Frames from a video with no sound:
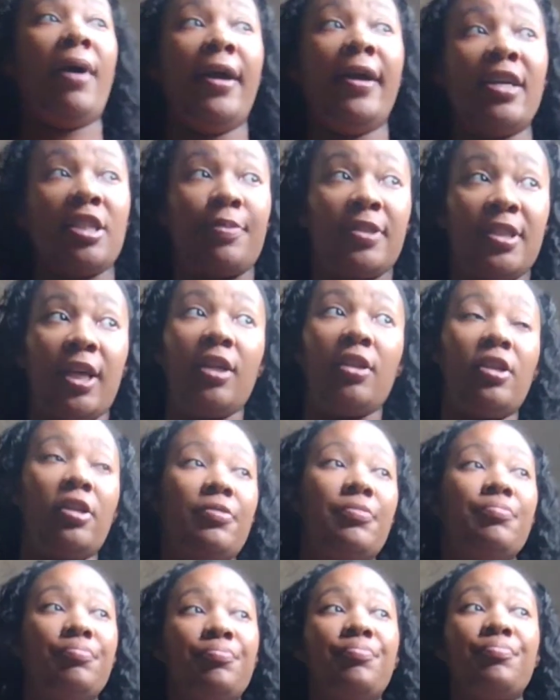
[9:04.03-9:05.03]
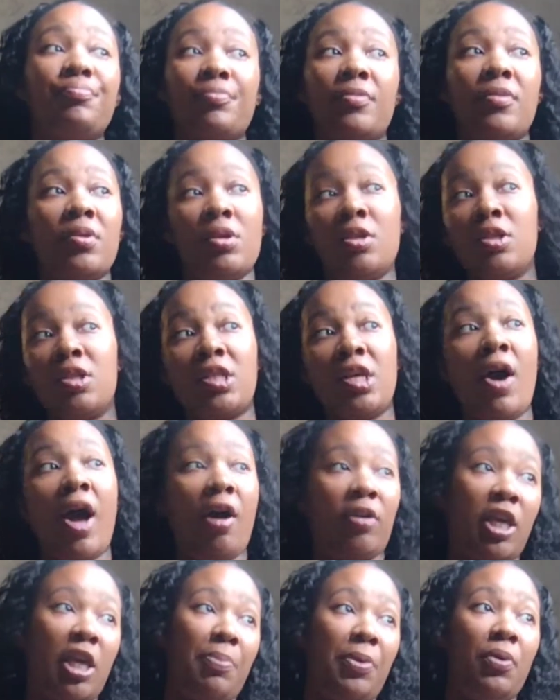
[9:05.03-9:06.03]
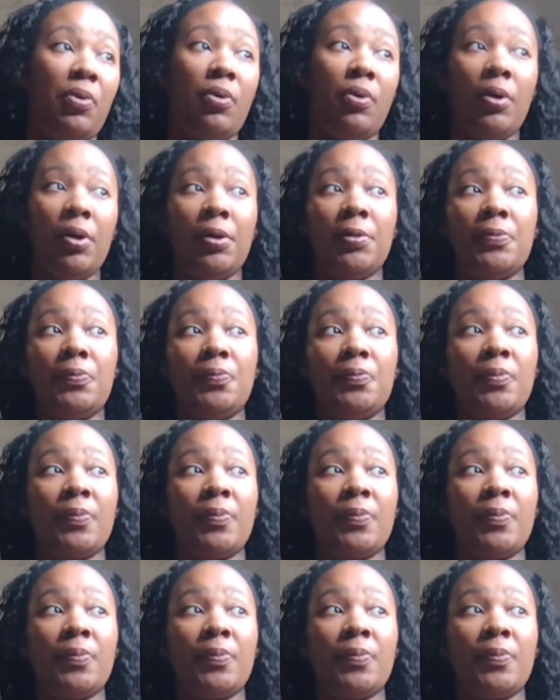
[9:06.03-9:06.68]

hair is protected. So I'll keep it oiled